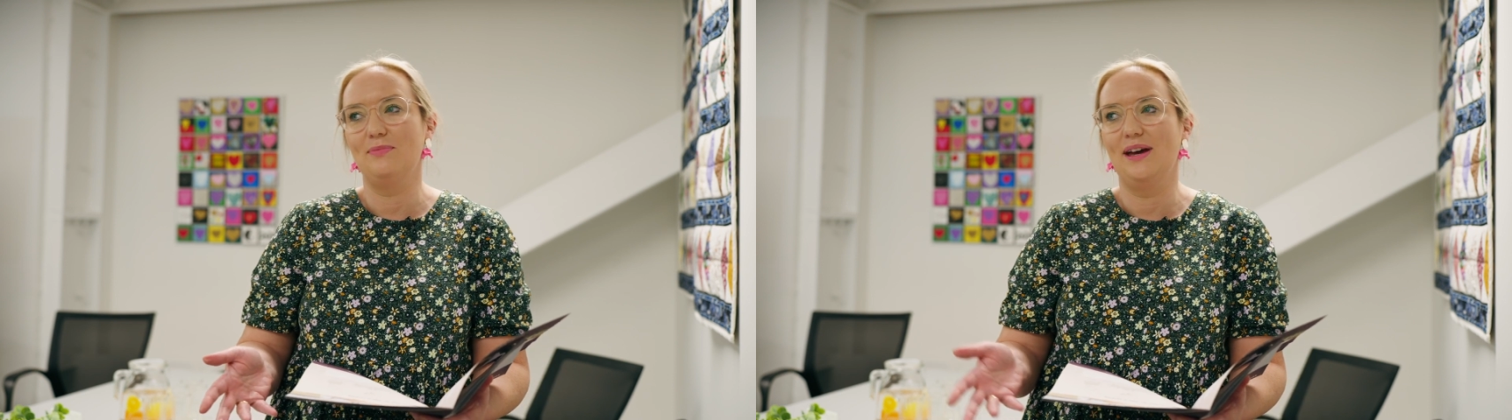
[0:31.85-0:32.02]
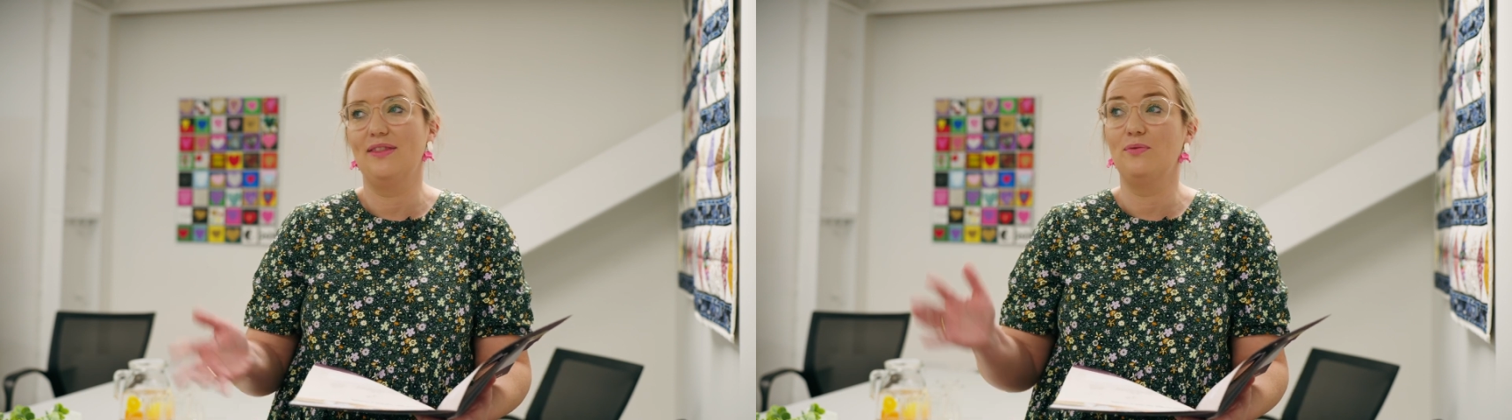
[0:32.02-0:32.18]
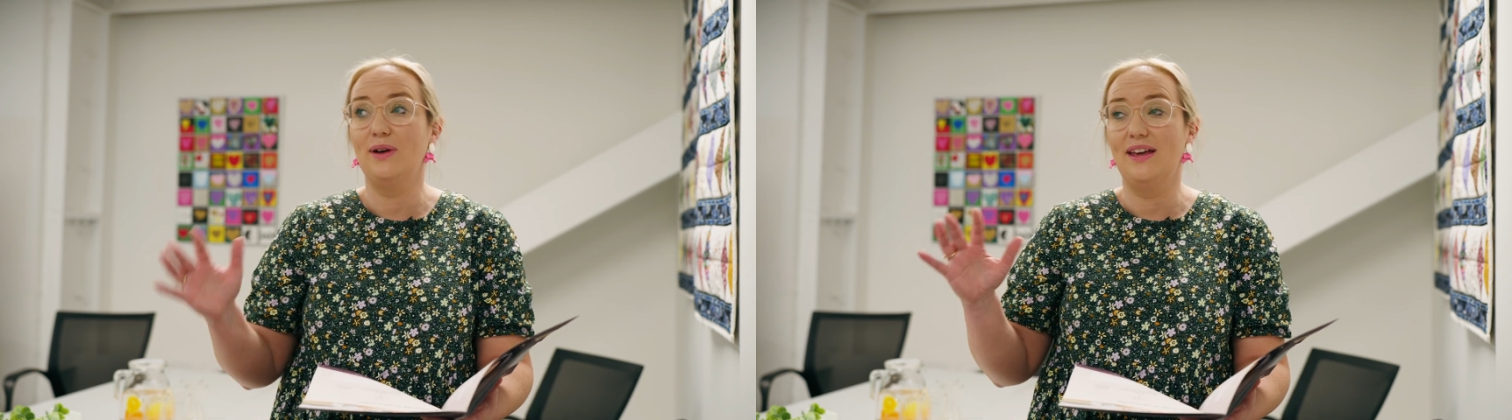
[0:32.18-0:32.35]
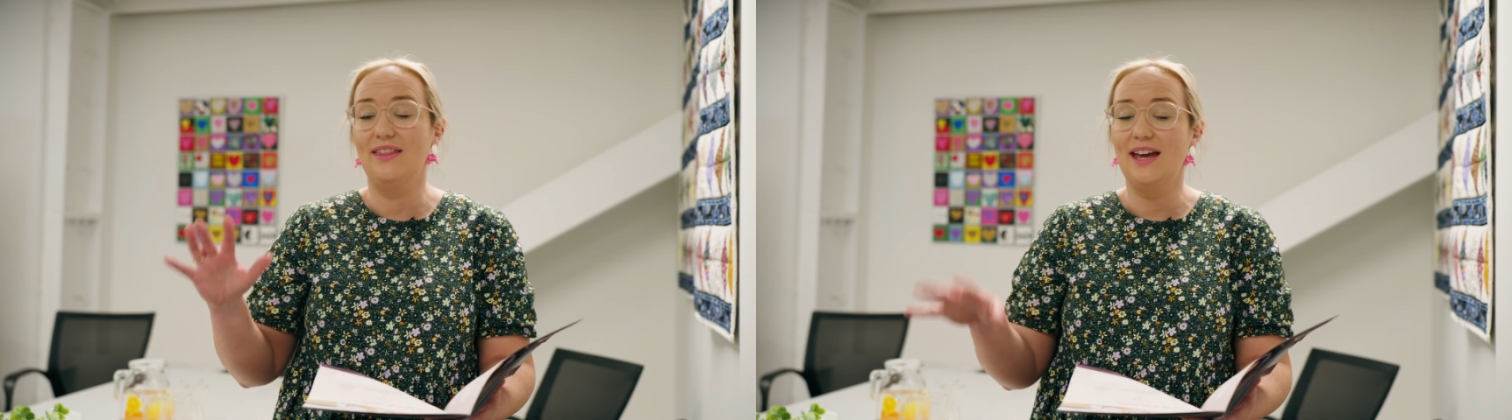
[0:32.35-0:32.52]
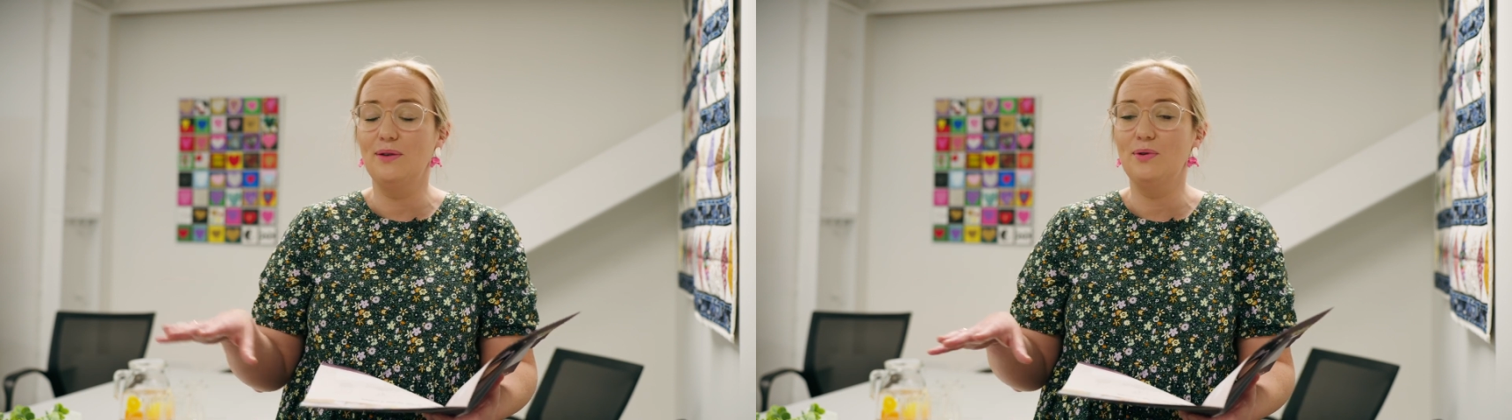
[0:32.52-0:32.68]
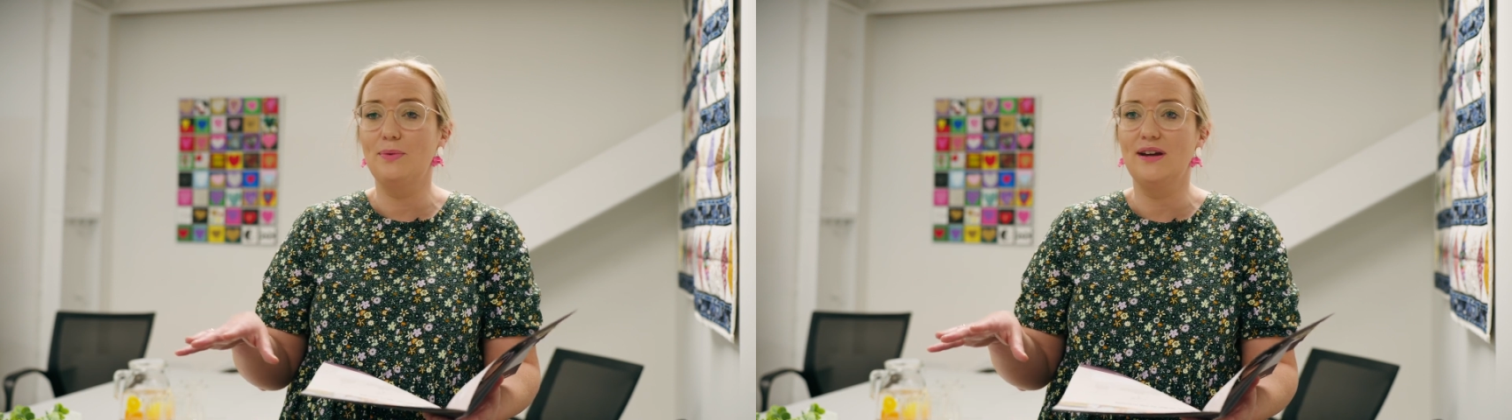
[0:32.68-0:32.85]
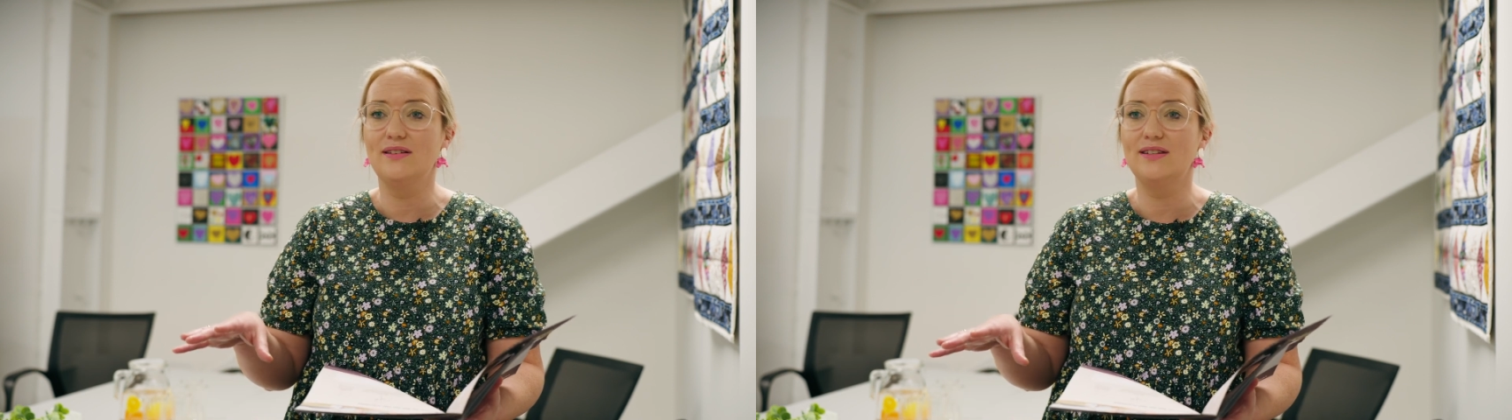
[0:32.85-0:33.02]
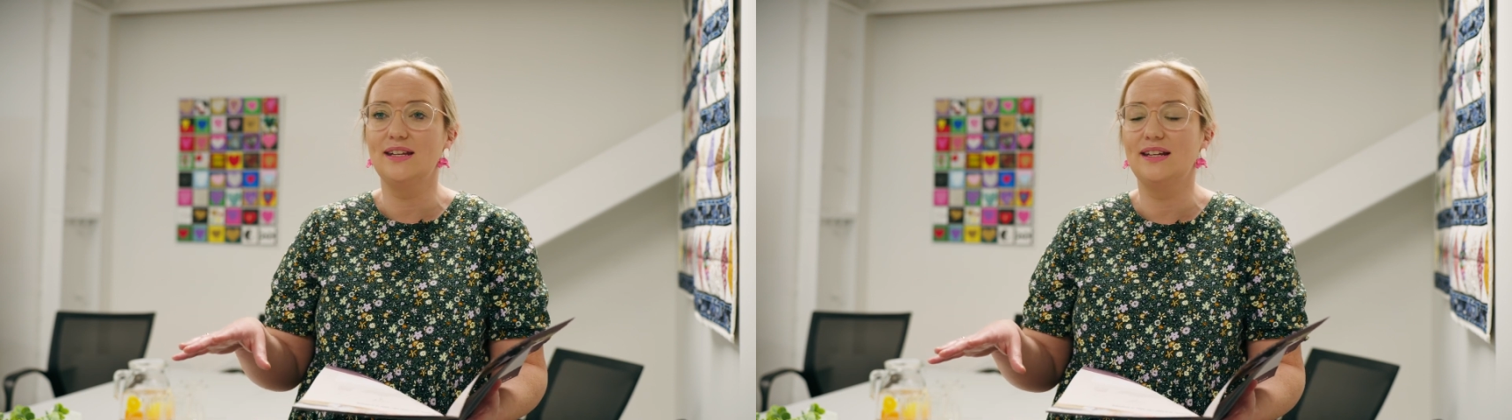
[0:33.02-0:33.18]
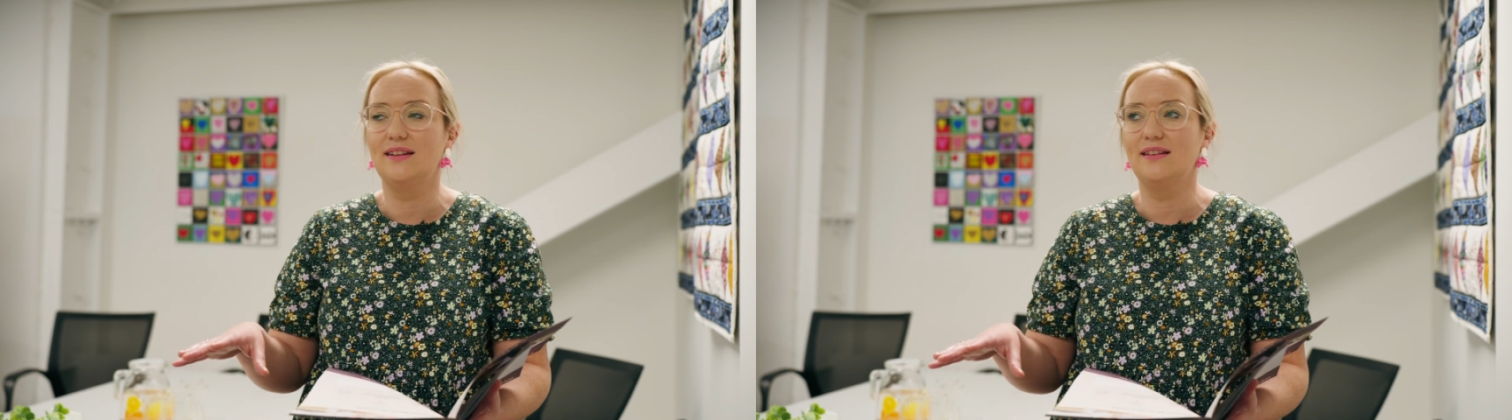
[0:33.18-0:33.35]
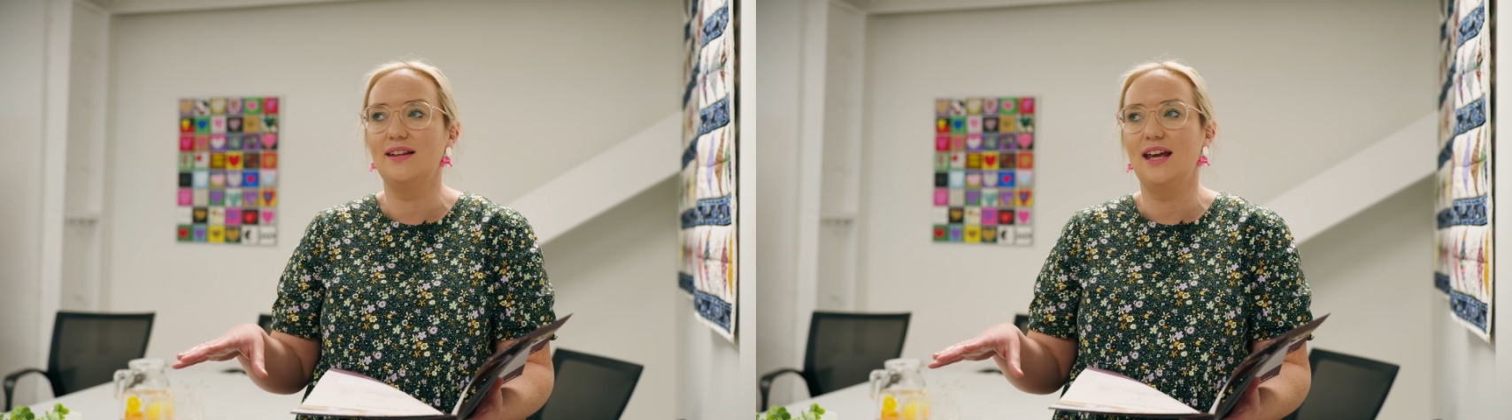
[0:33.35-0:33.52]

about the way they were parented and,